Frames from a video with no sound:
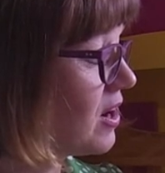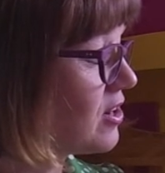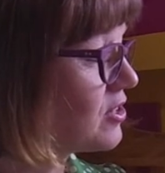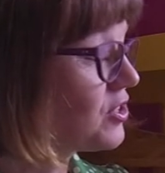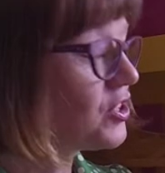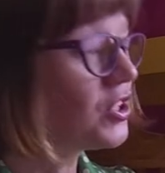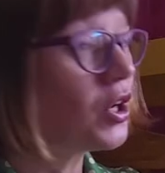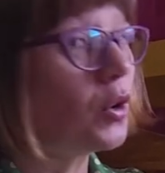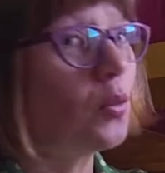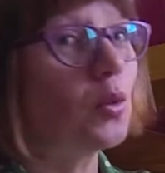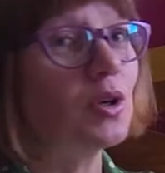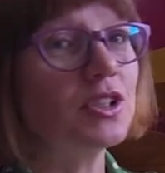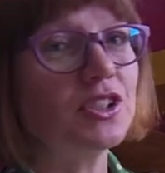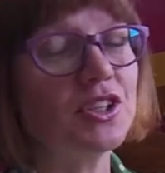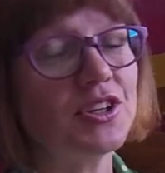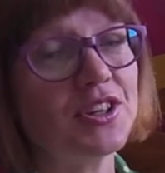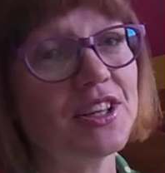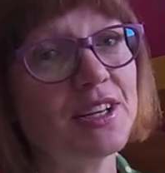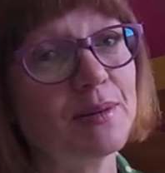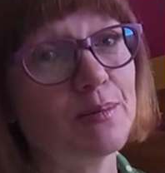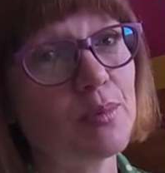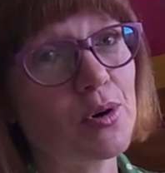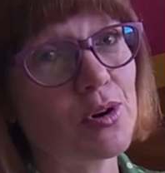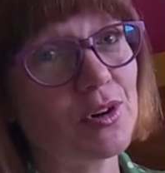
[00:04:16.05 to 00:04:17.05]
So what do you
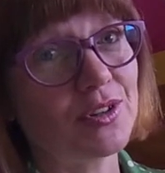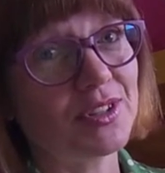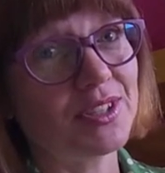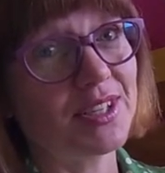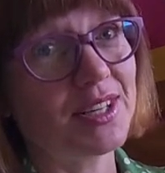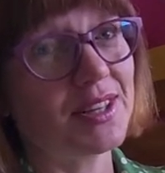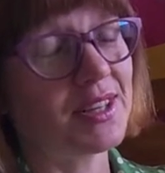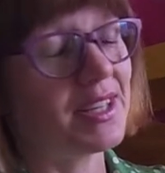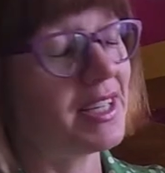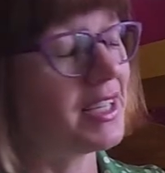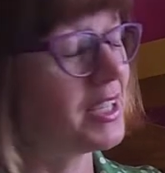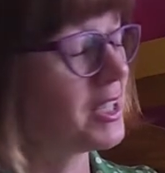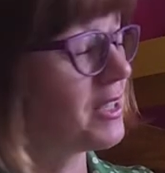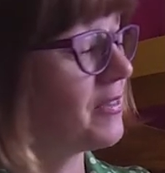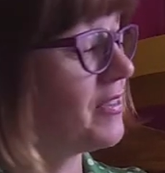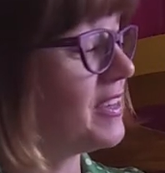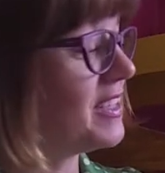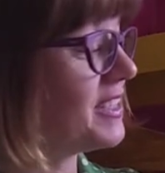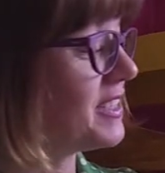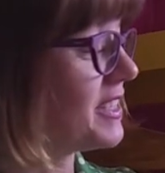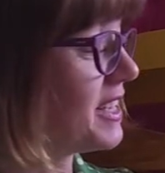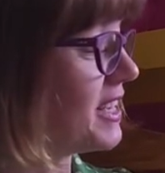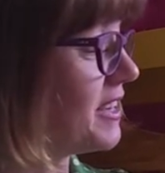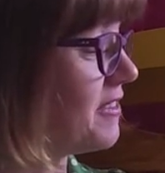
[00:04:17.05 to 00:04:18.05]
think Percy thinks of
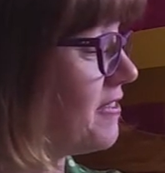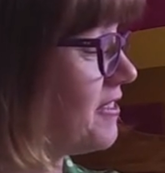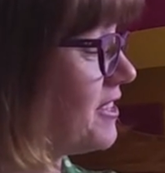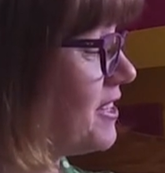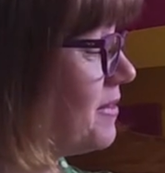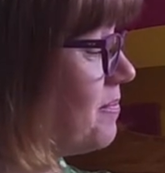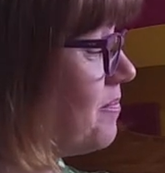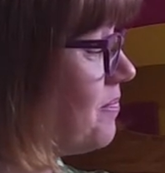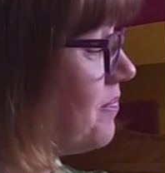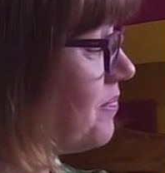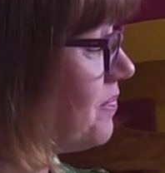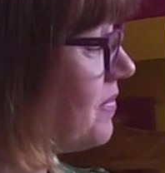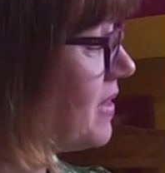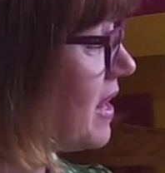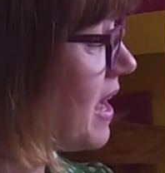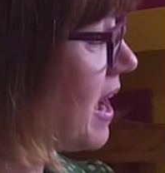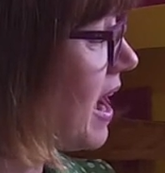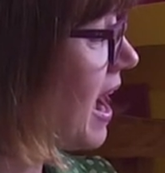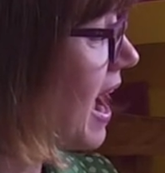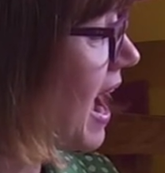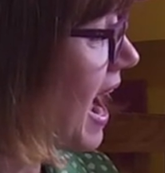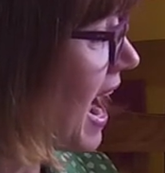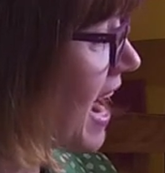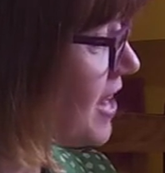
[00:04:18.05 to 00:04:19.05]
his gift?
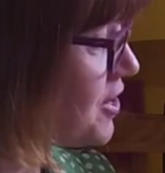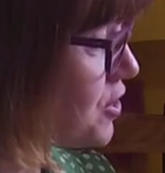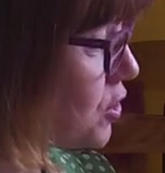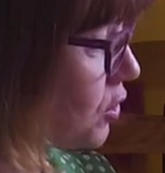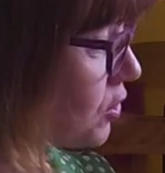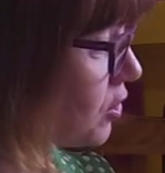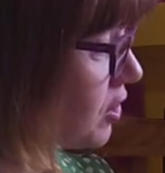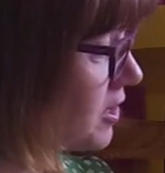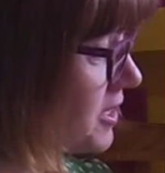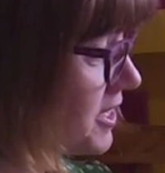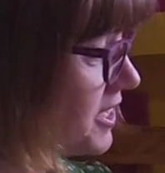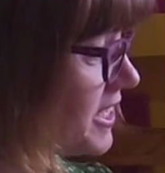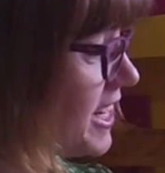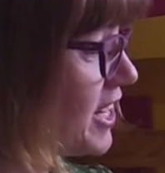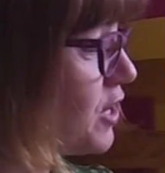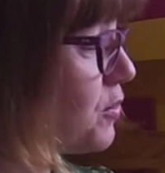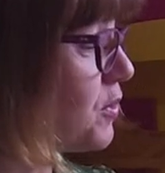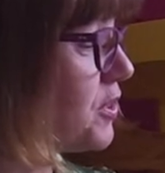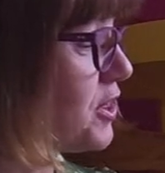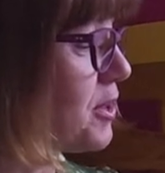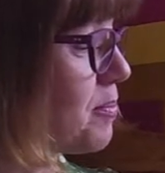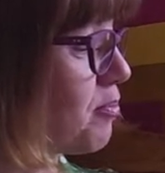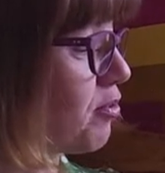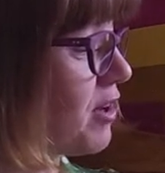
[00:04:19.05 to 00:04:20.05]
And you're not sitting
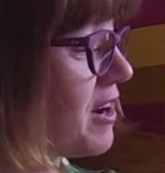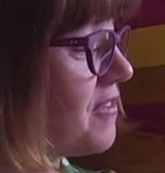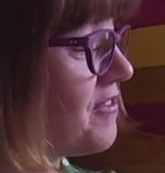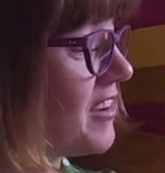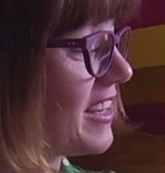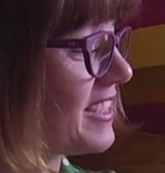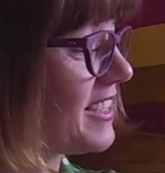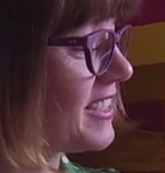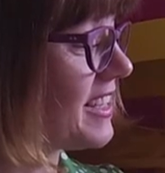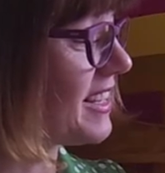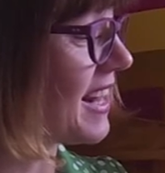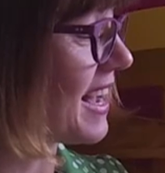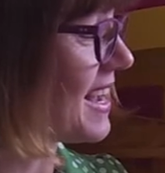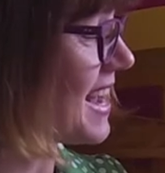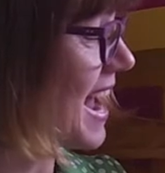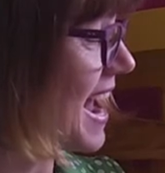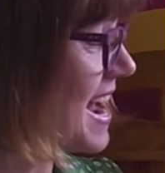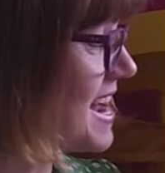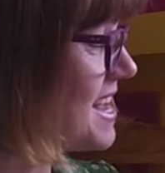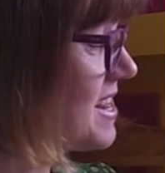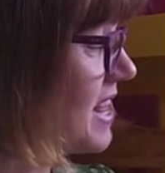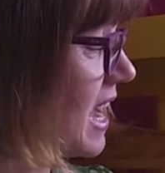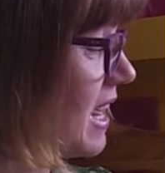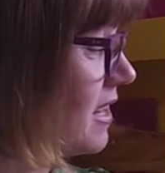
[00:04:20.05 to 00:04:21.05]
with the prefects today
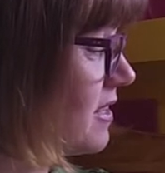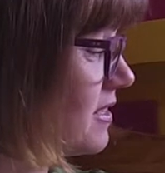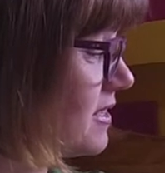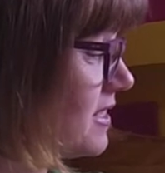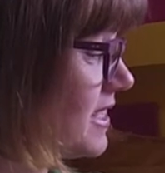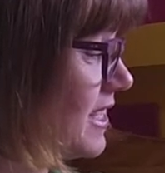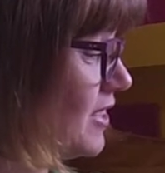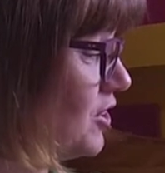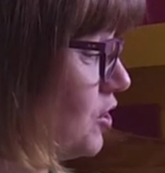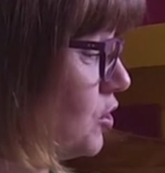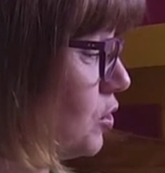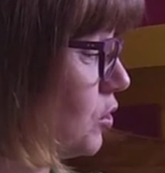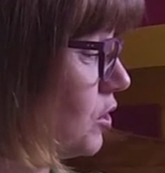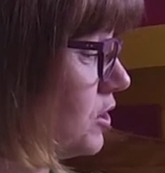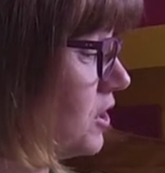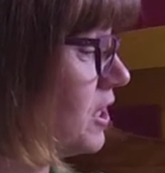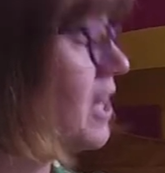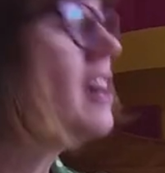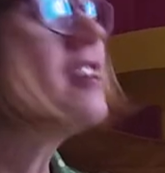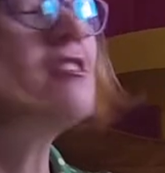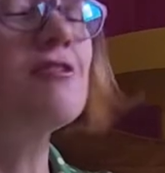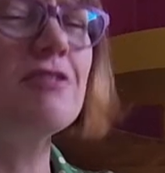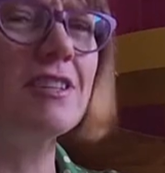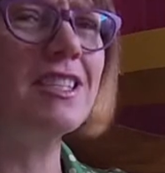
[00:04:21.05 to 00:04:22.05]
either, said George.
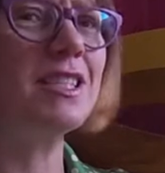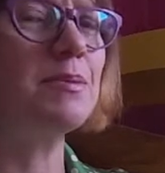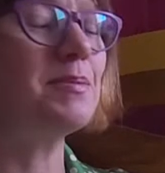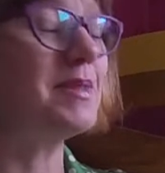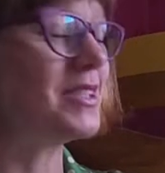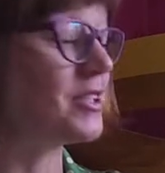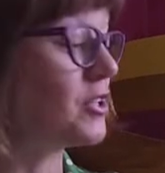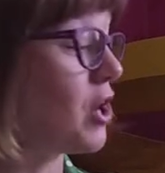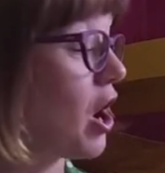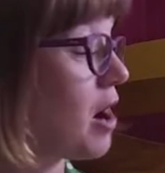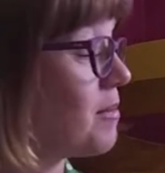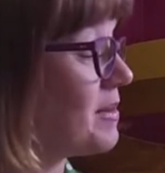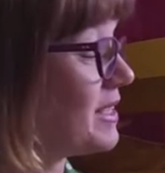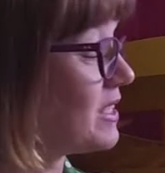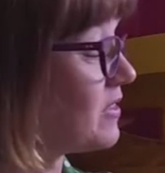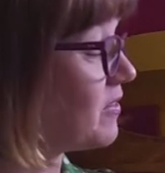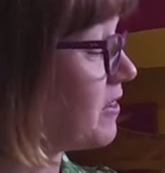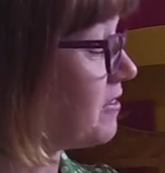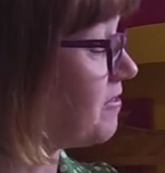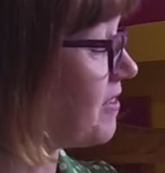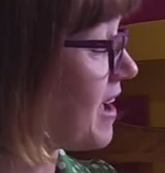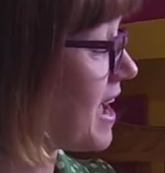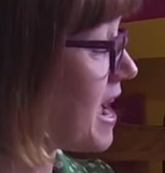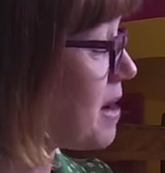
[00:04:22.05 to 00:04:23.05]
Christmas time is for
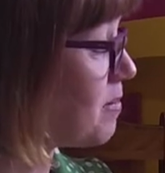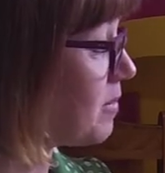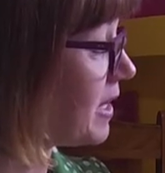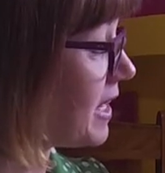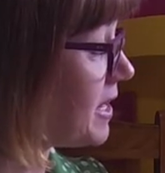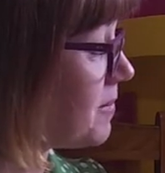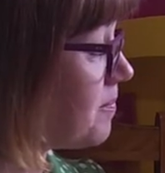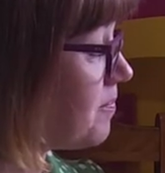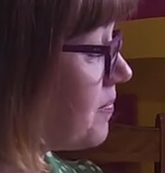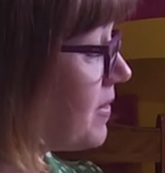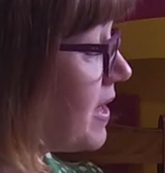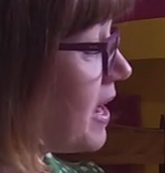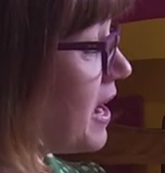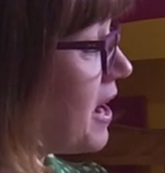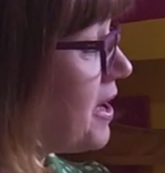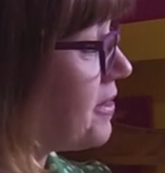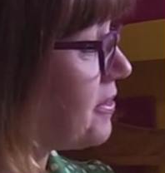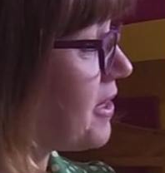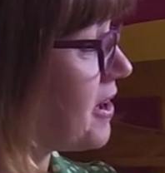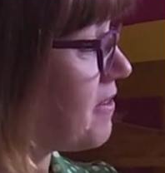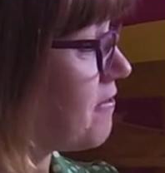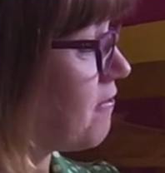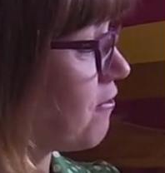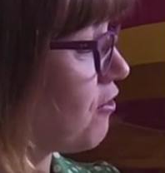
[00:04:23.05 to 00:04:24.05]
family.
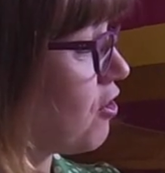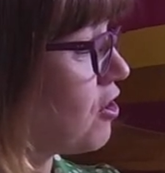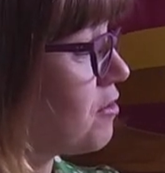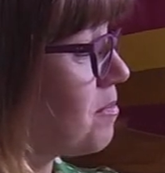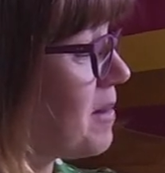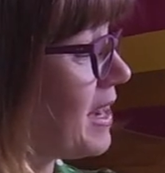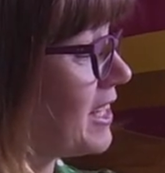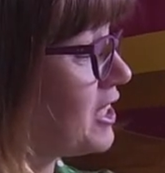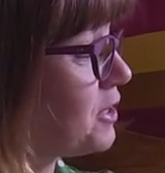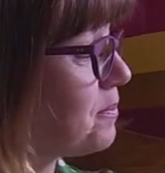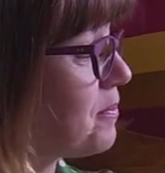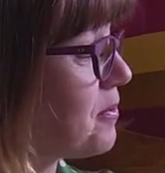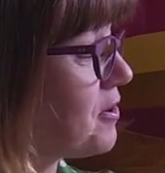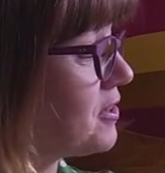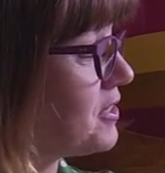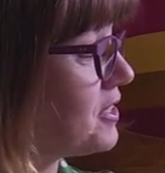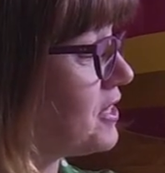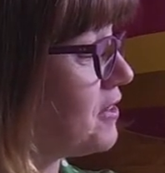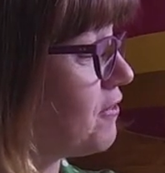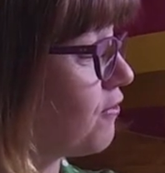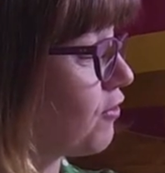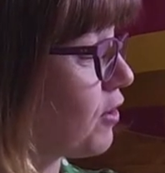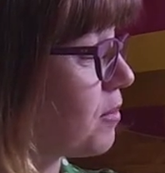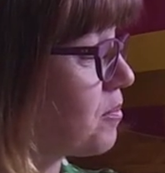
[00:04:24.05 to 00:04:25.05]
They frog-marched
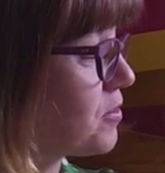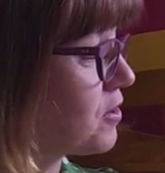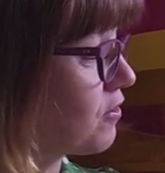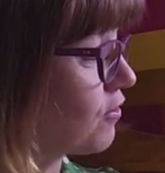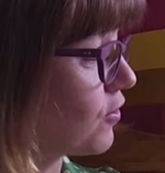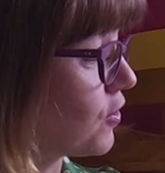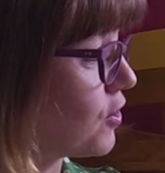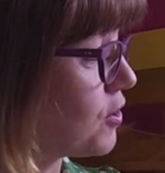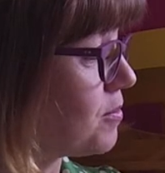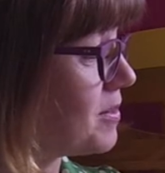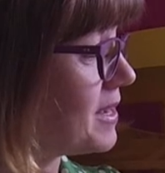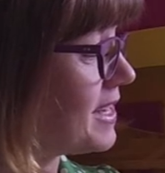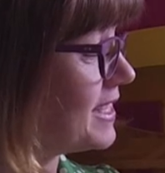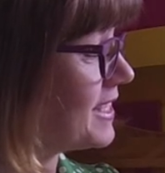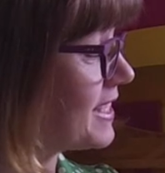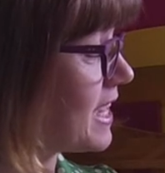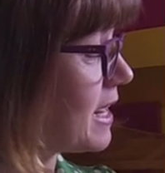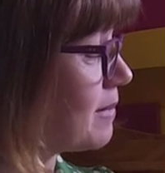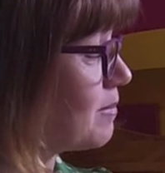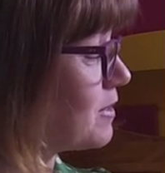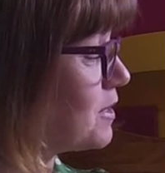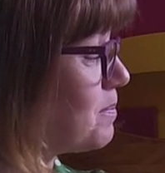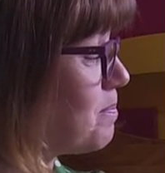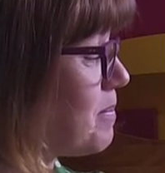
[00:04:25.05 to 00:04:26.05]
Percy from the room, his
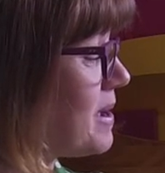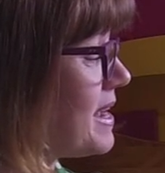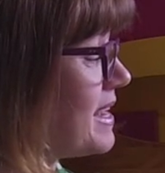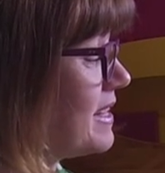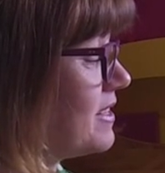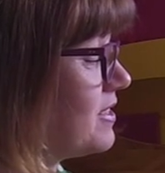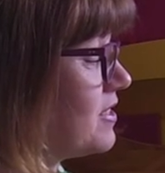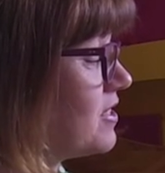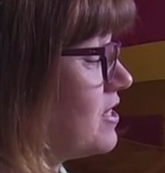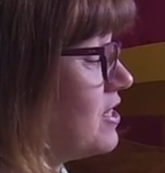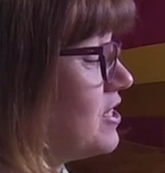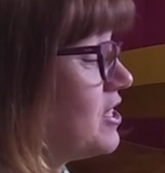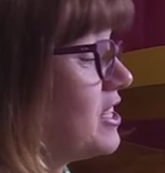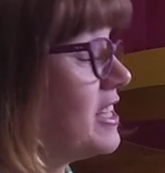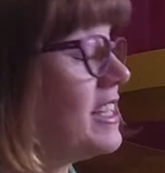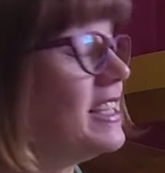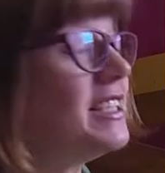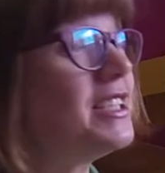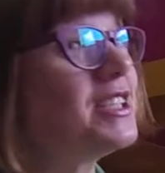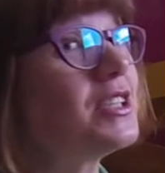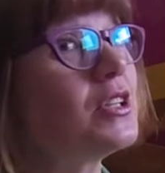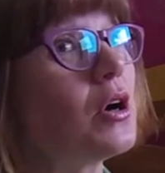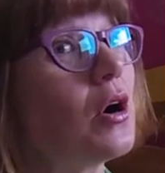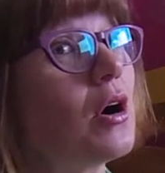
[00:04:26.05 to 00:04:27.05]
arms pinned to
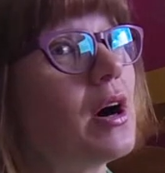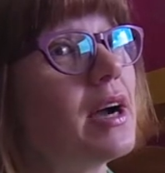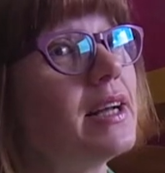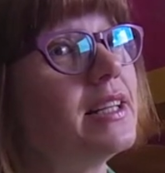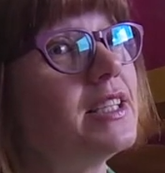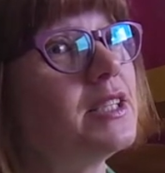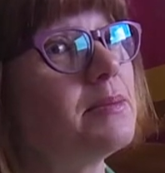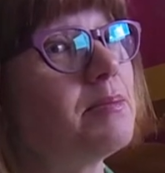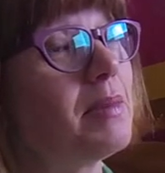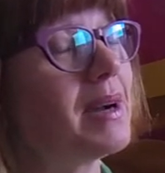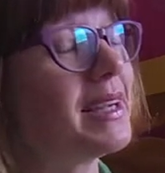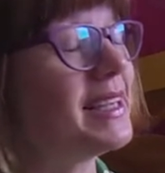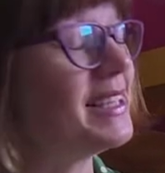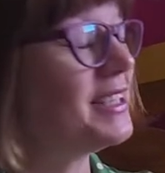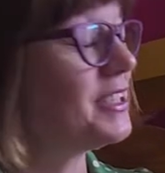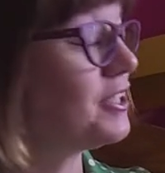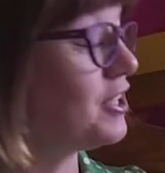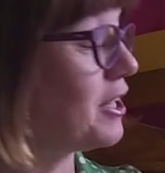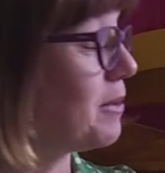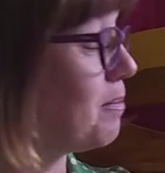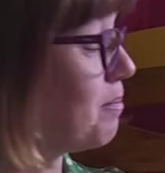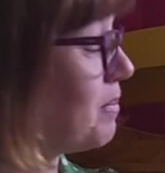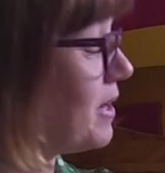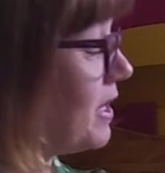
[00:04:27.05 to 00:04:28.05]
his sides by his
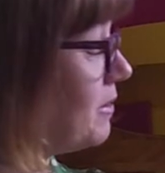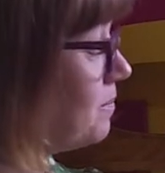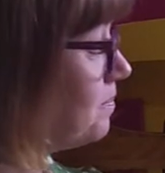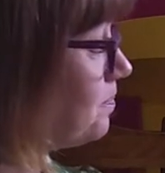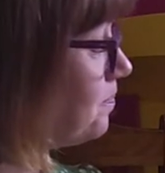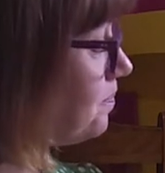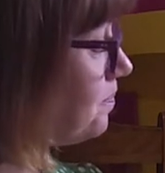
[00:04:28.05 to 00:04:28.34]
jumper.